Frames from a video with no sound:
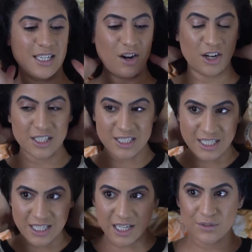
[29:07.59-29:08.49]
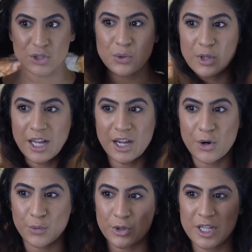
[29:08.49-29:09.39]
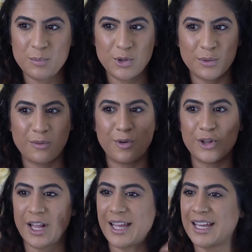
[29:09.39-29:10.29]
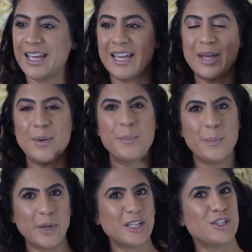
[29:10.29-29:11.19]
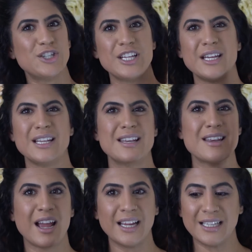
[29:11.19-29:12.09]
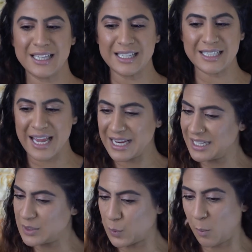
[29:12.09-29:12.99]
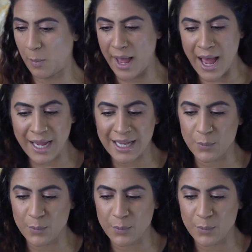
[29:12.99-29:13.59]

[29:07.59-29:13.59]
It honestly gives you like a really beautiful, like beachy 90s, 80s. We're back.